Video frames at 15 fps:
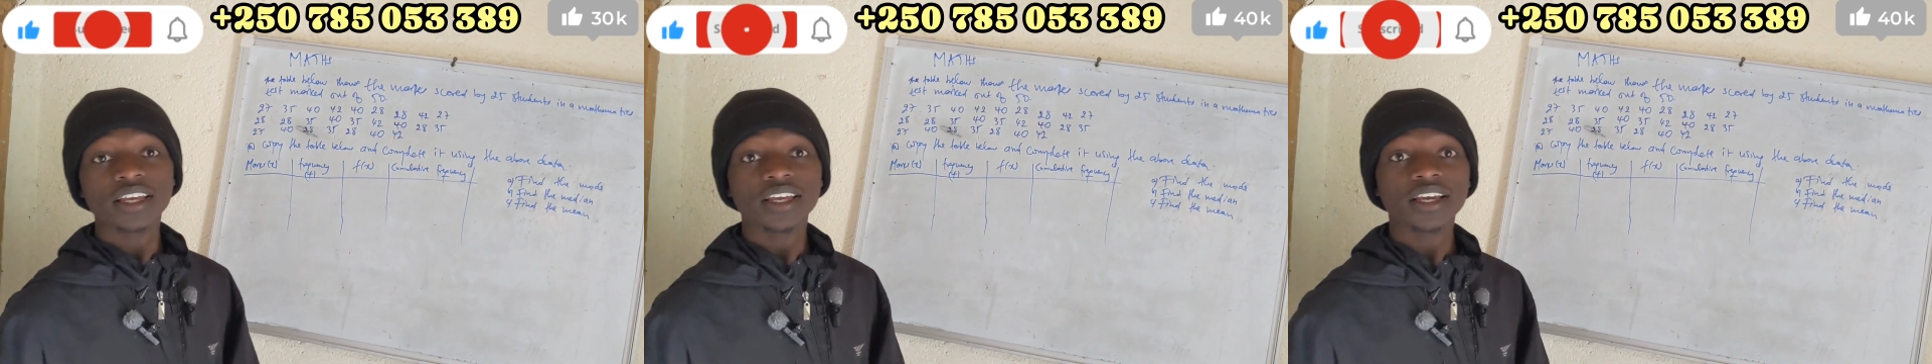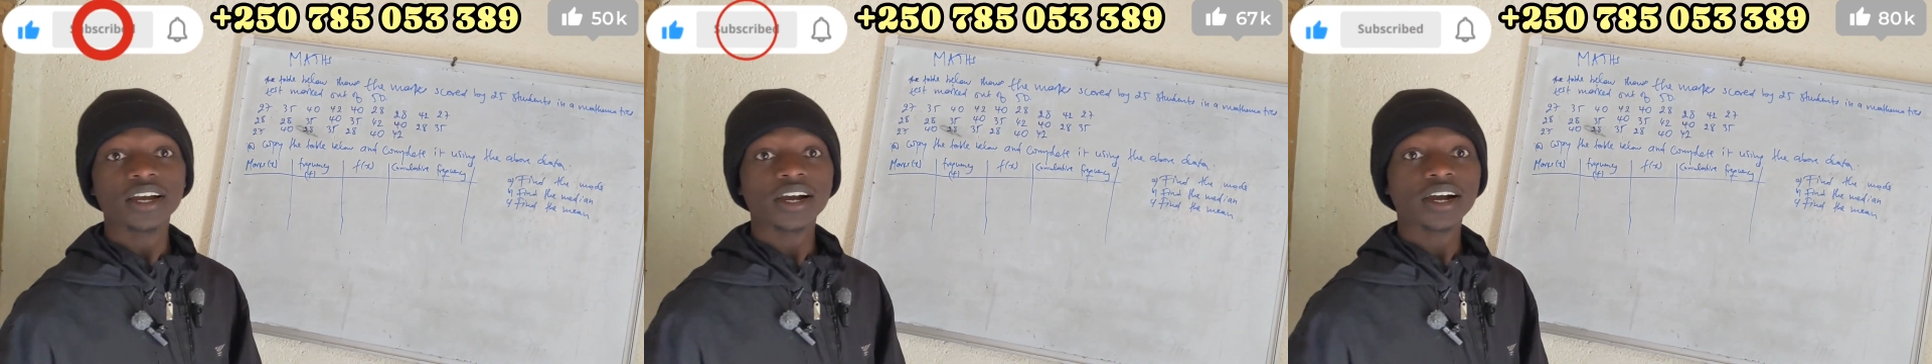
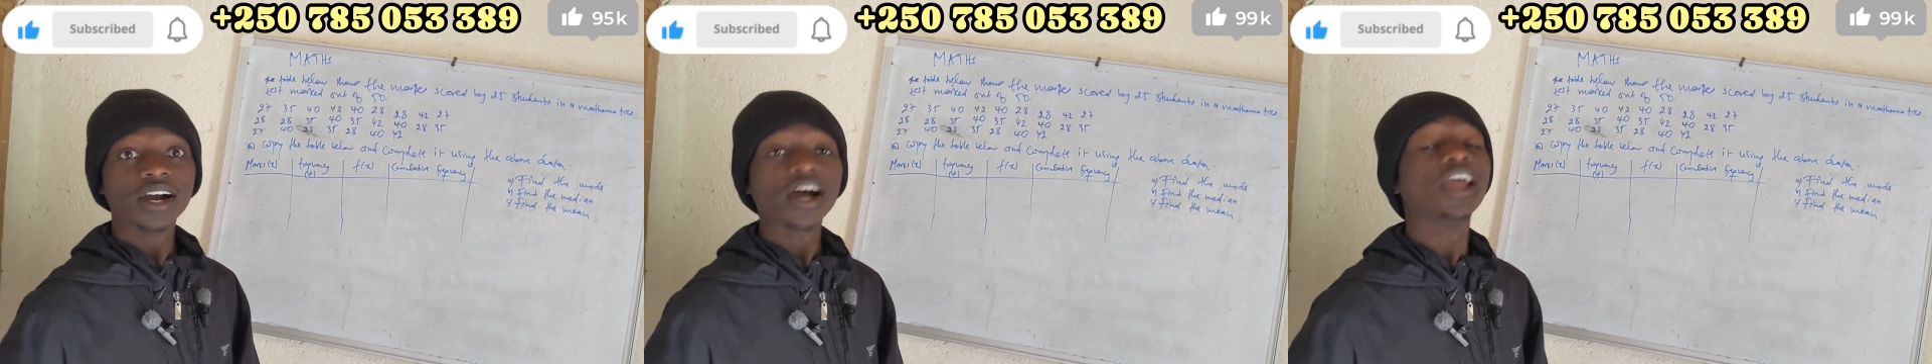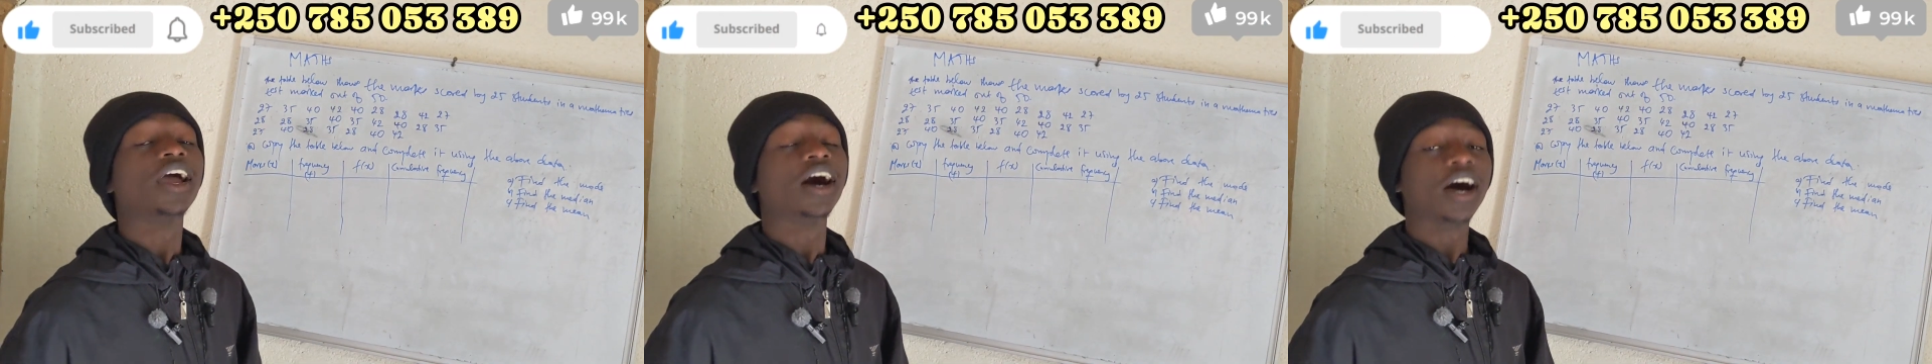here
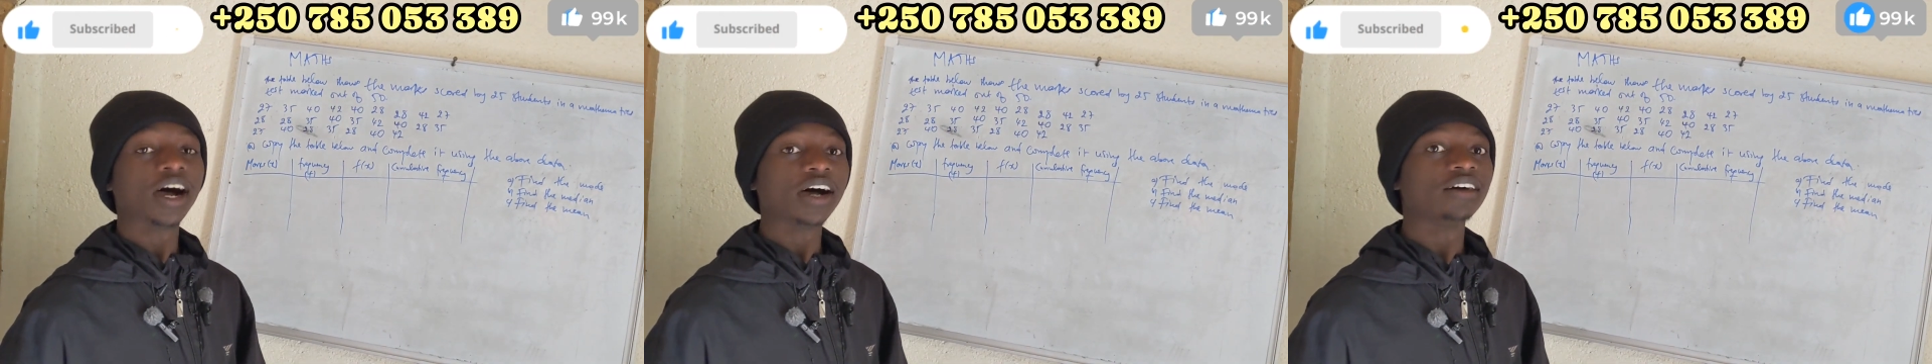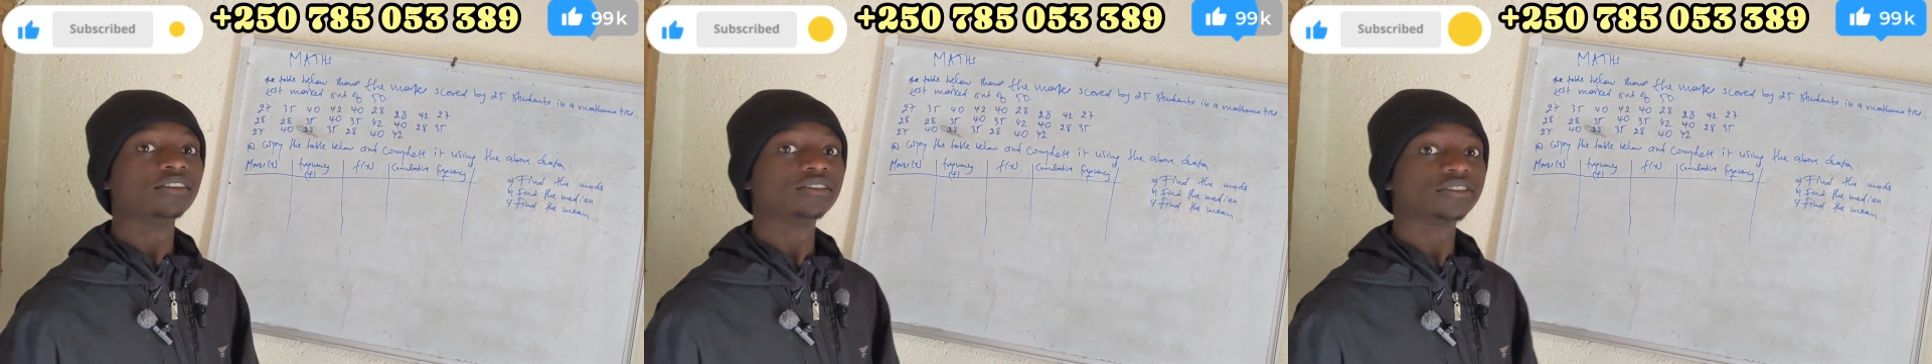I
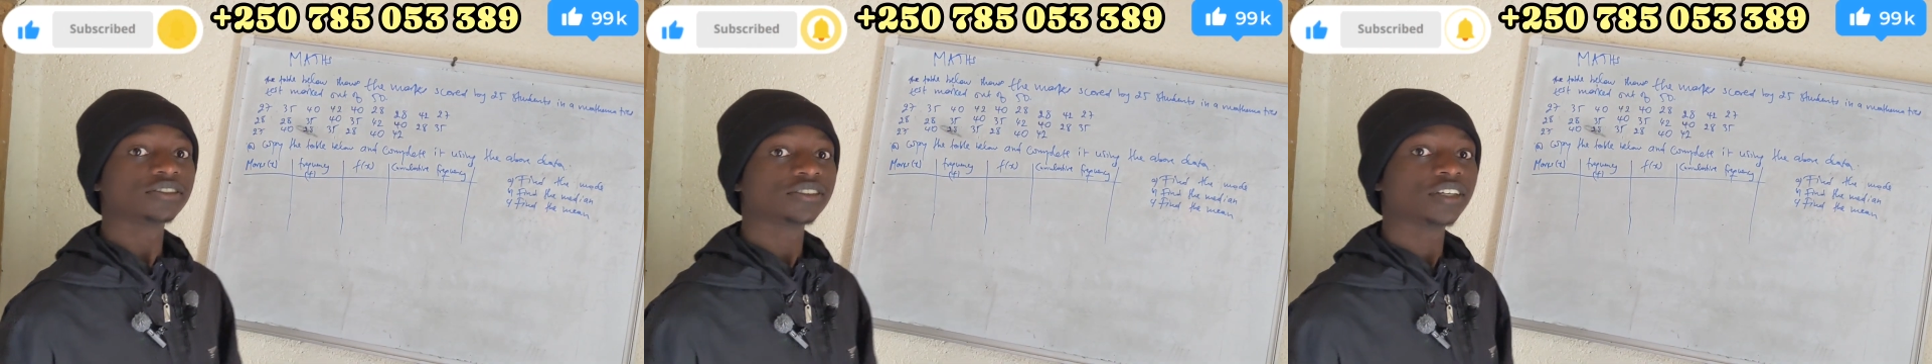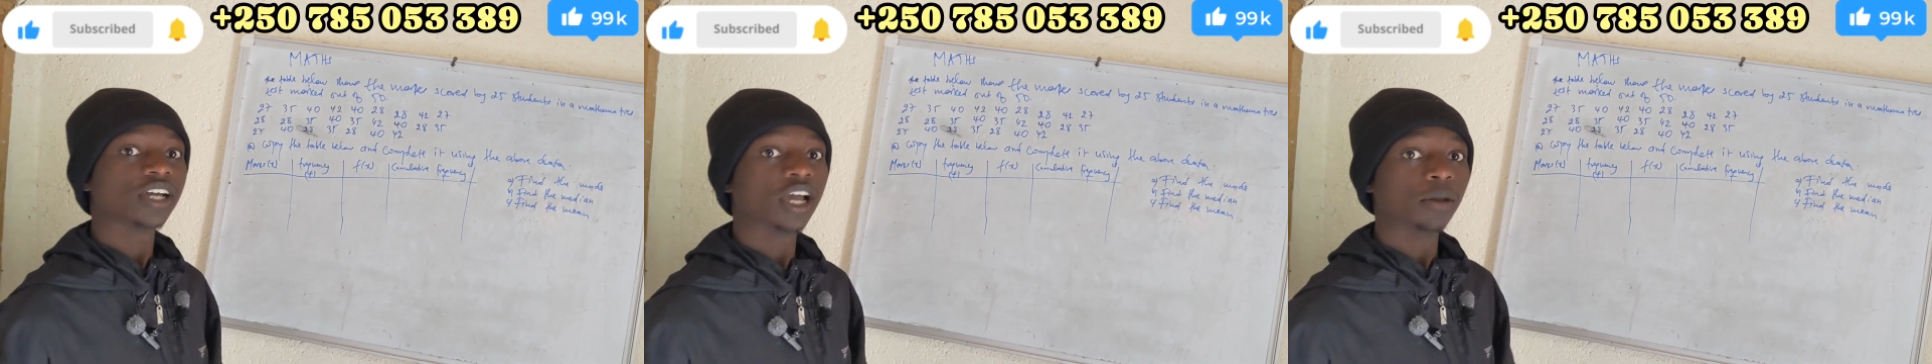have
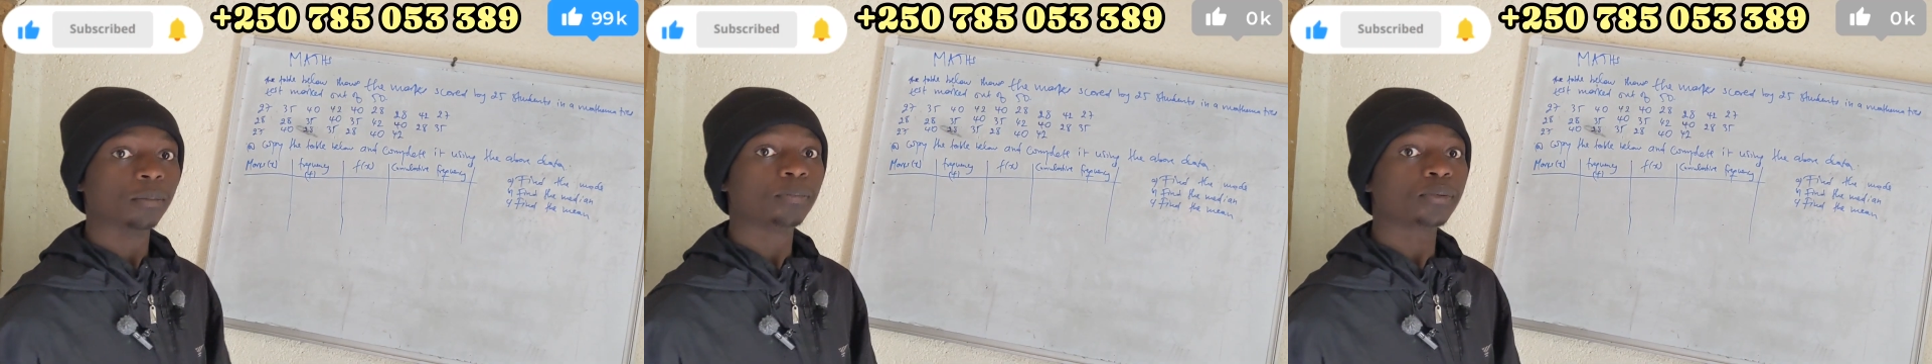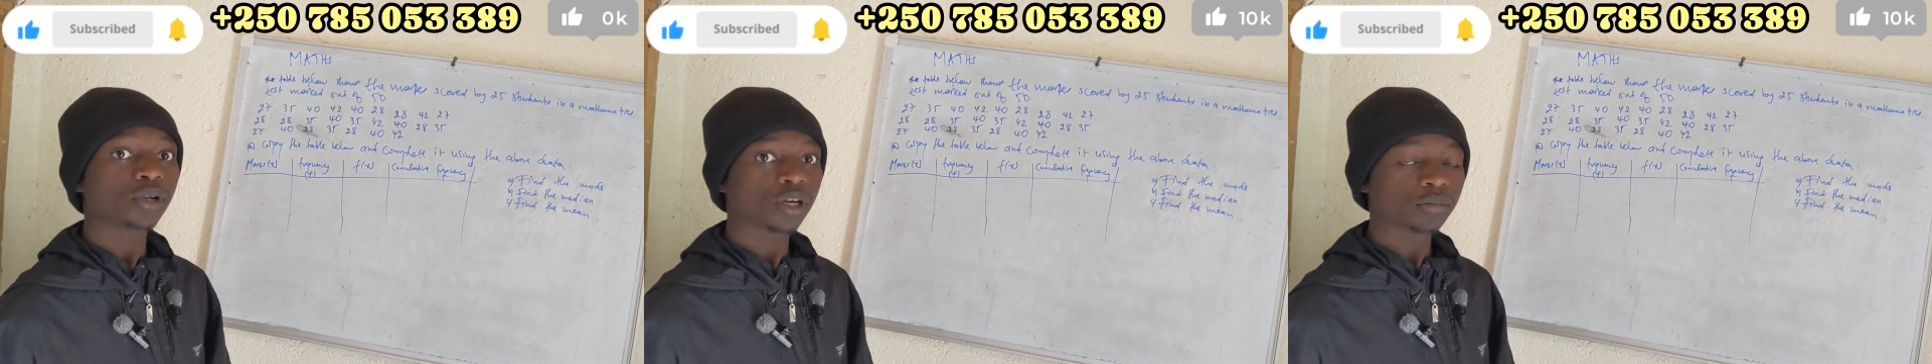a
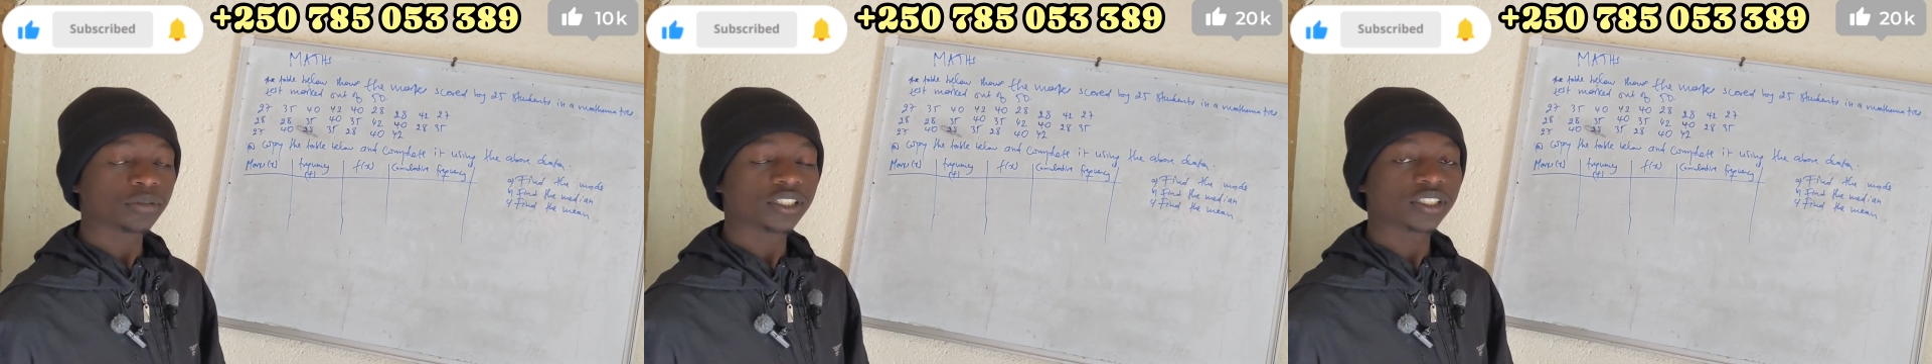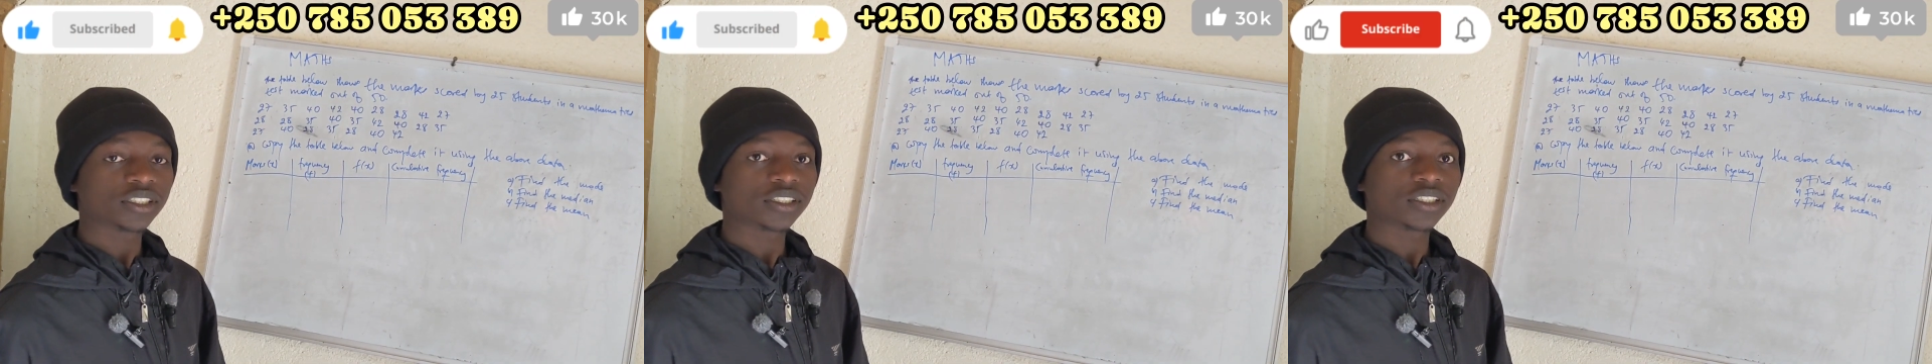
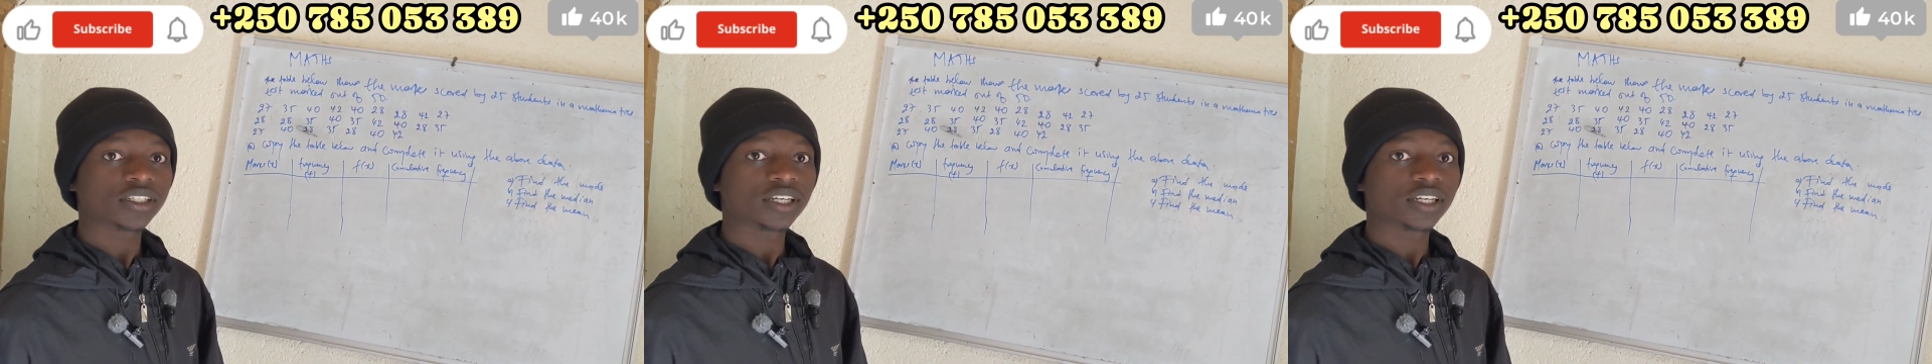prompt